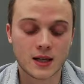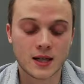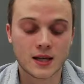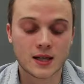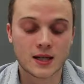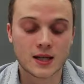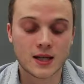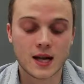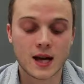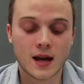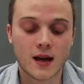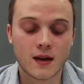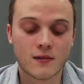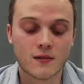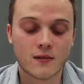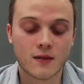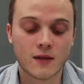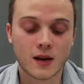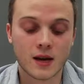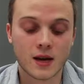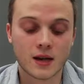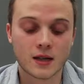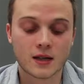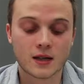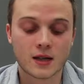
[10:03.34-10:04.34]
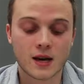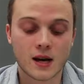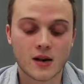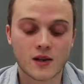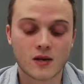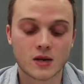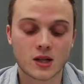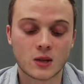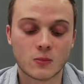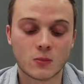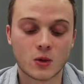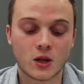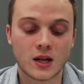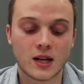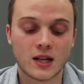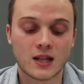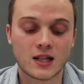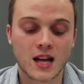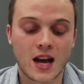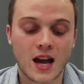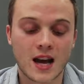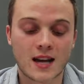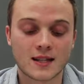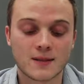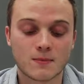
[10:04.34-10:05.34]
an ETF. Its ticker symbol
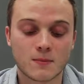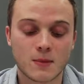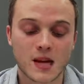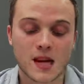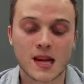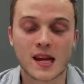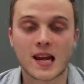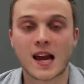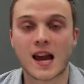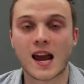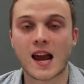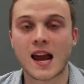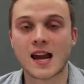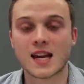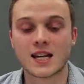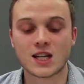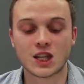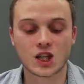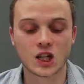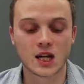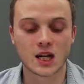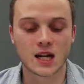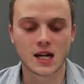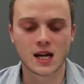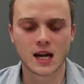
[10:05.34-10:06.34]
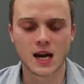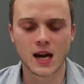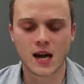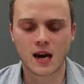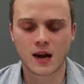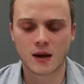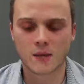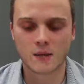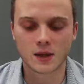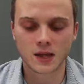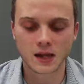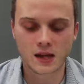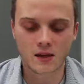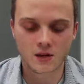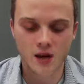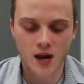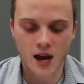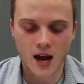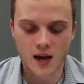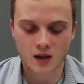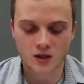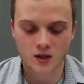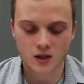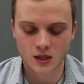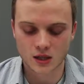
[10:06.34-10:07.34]
is SPHD, and I believe it
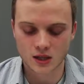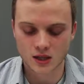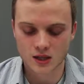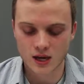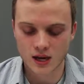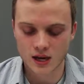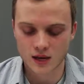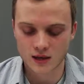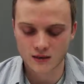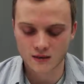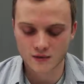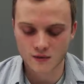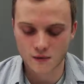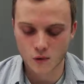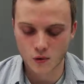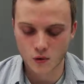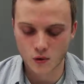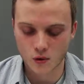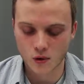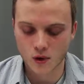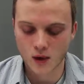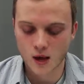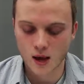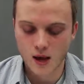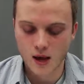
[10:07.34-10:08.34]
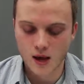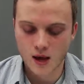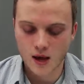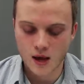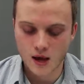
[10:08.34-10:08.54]
actually stands for,